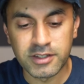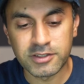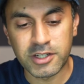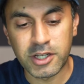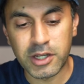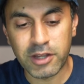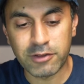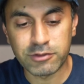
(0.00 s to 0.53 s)
So
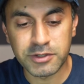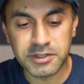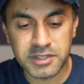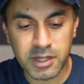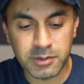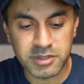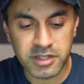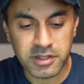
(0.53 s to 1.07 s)
now I have three
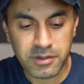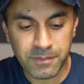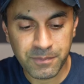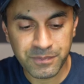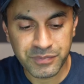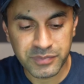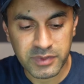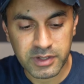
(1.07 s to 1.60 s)
tabs here
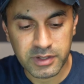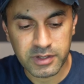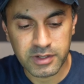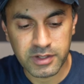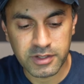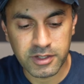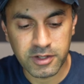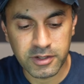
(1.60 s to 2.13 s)

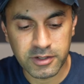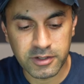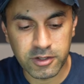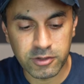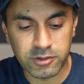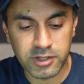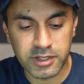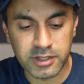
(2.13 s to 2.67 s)
and then I can
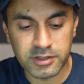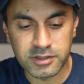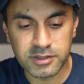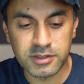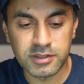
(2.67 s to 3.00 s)
go there,